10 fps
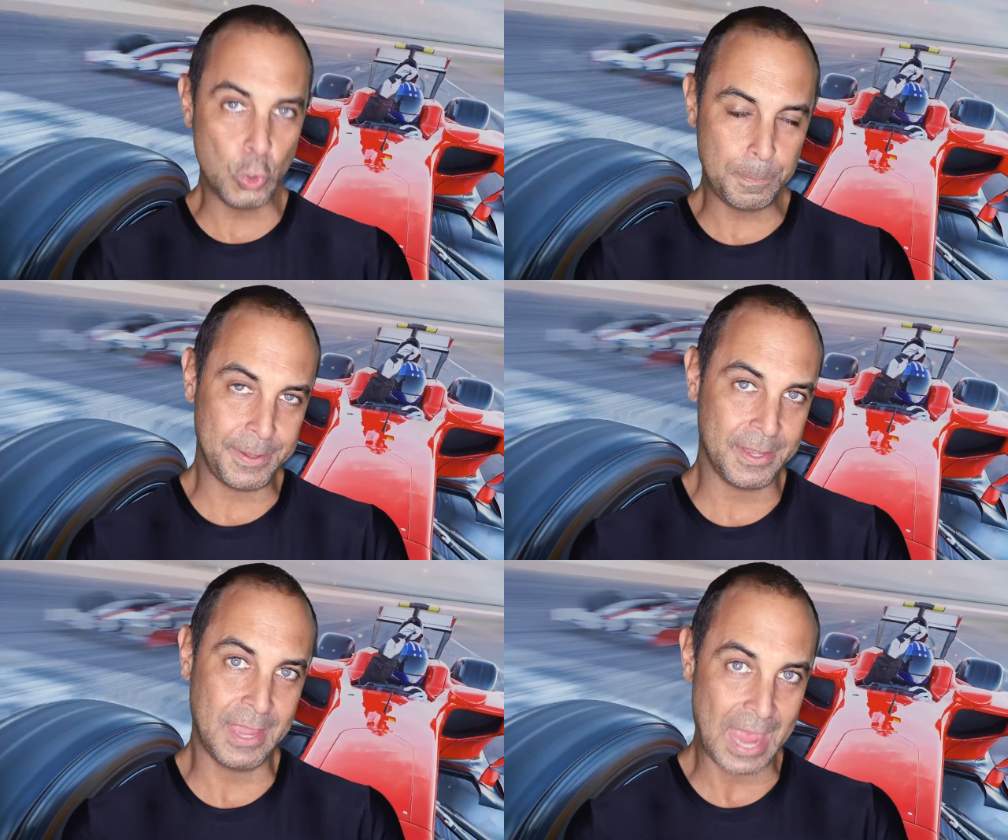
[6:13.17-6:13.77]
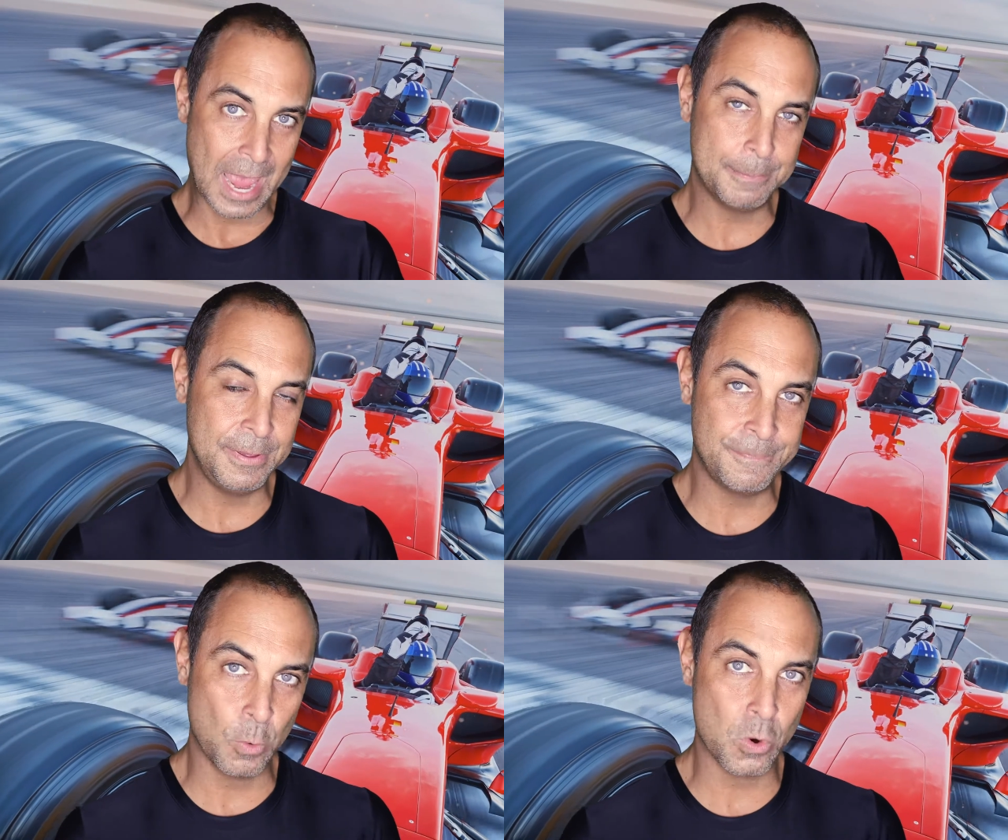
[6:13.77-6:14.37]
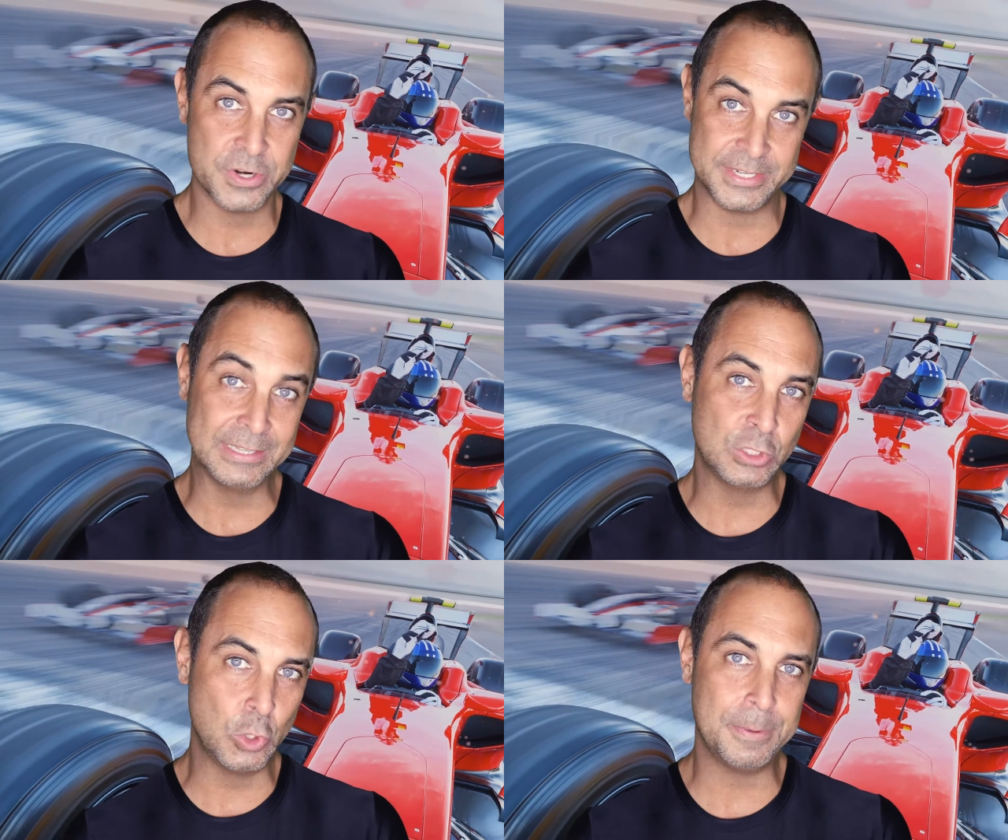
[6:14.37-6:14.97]
looping
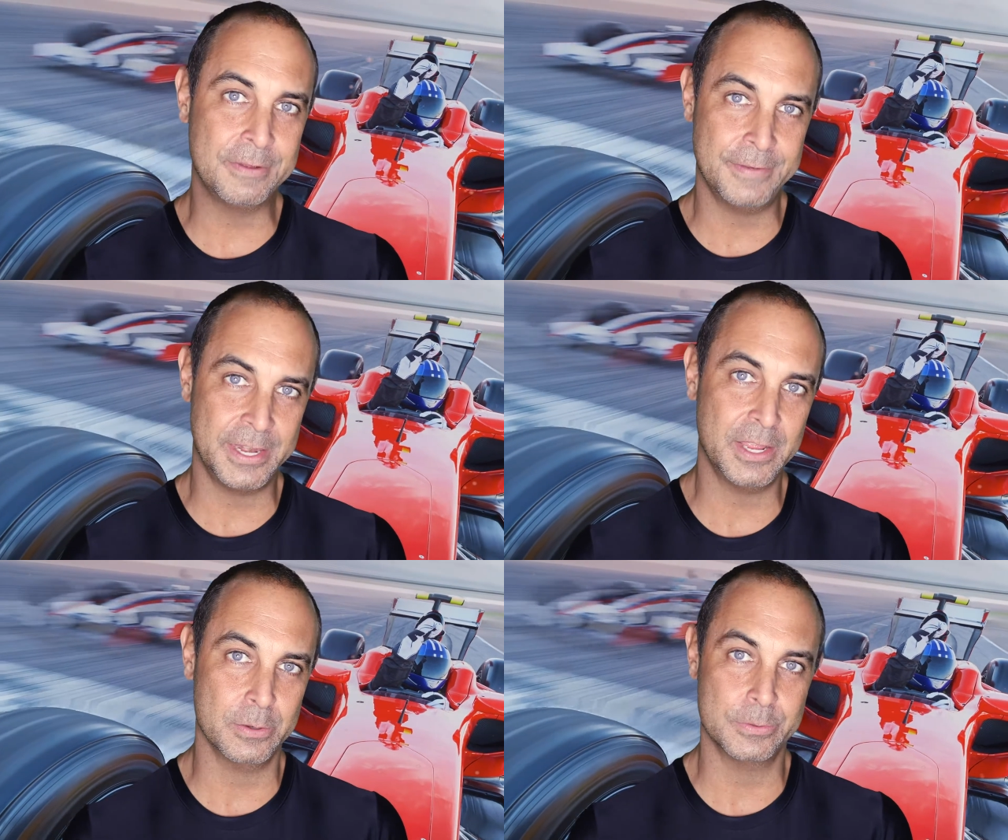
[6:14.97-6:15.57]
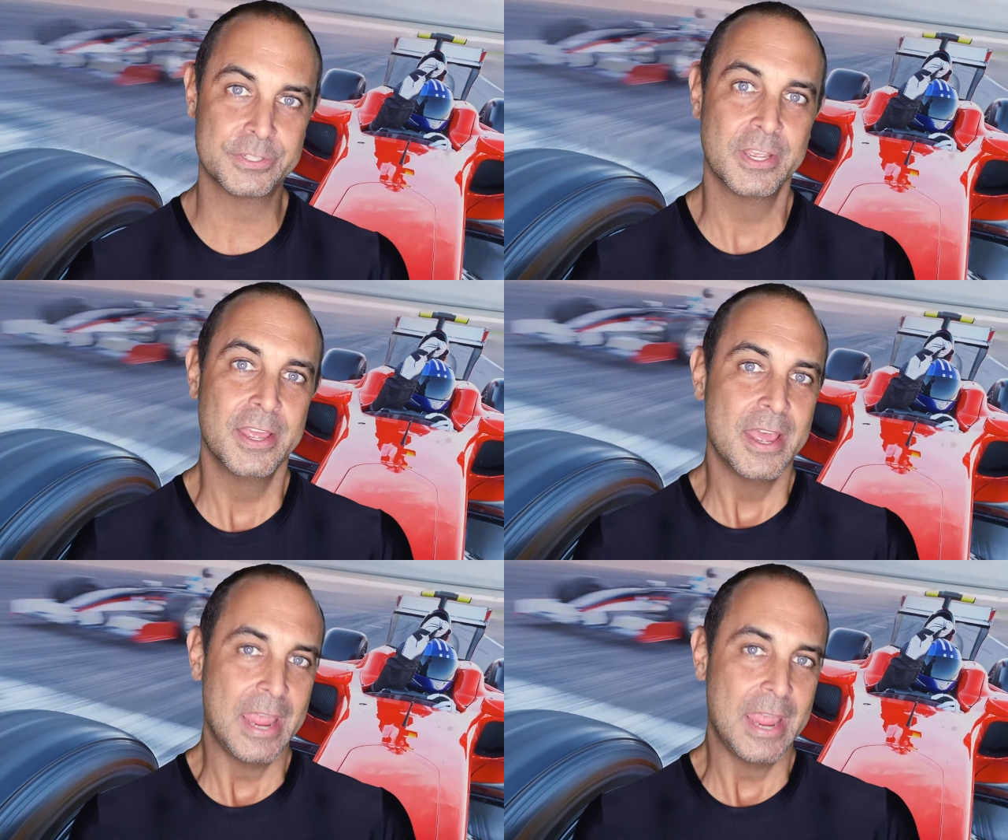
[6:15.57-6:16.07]
MP4s and looping videos.